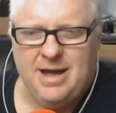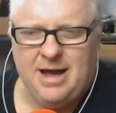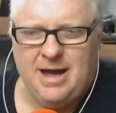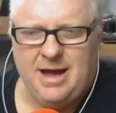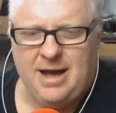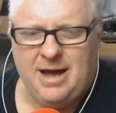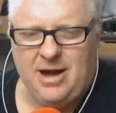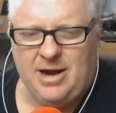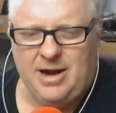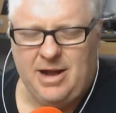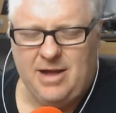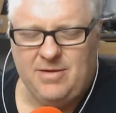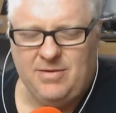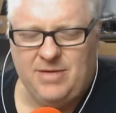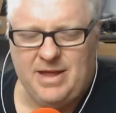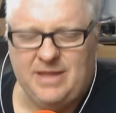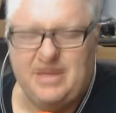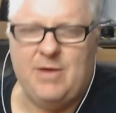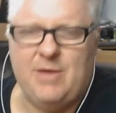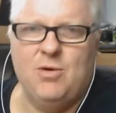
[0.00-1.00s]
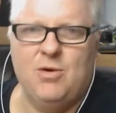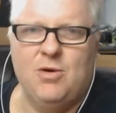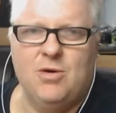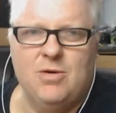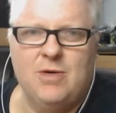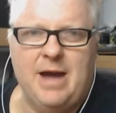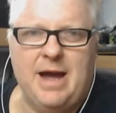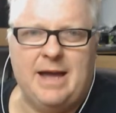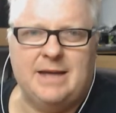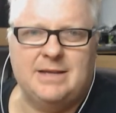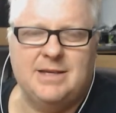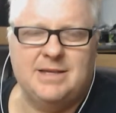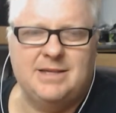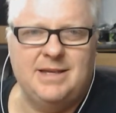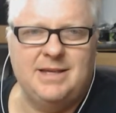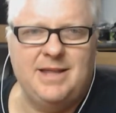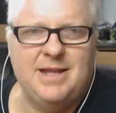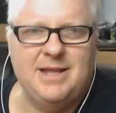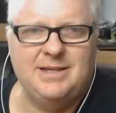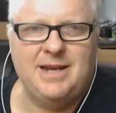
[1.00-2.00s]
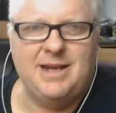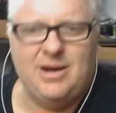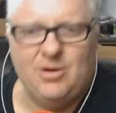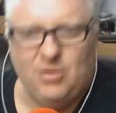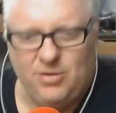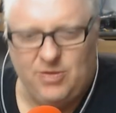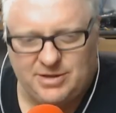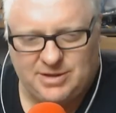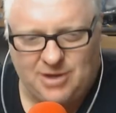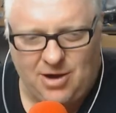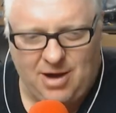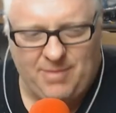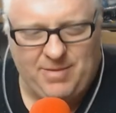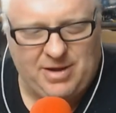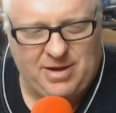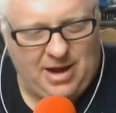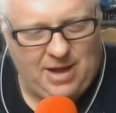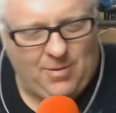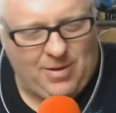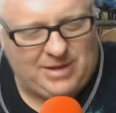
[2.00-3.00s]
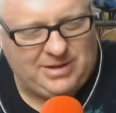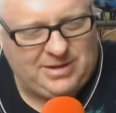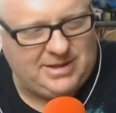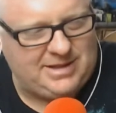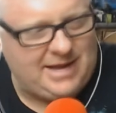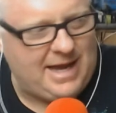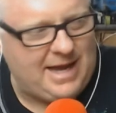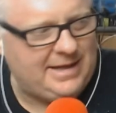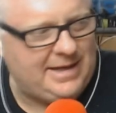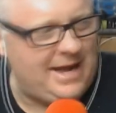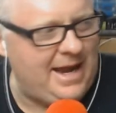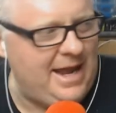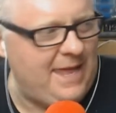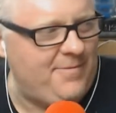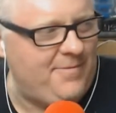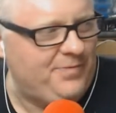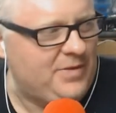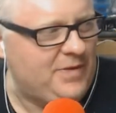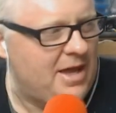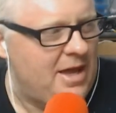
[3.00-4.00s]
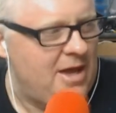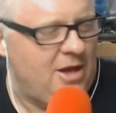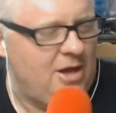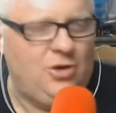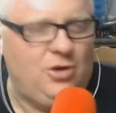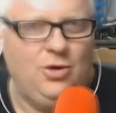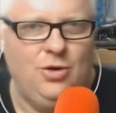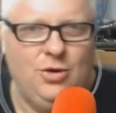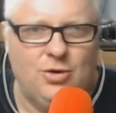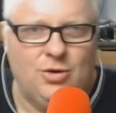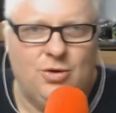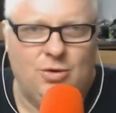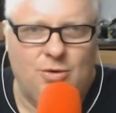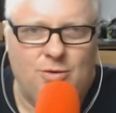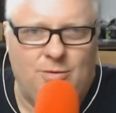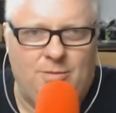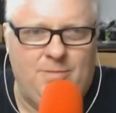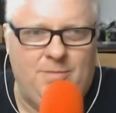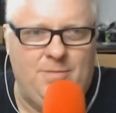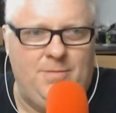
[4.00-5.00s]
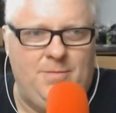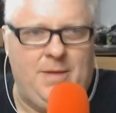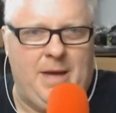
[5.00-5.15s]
I don't think they're all accessing the internet all the time, but once you start getting Google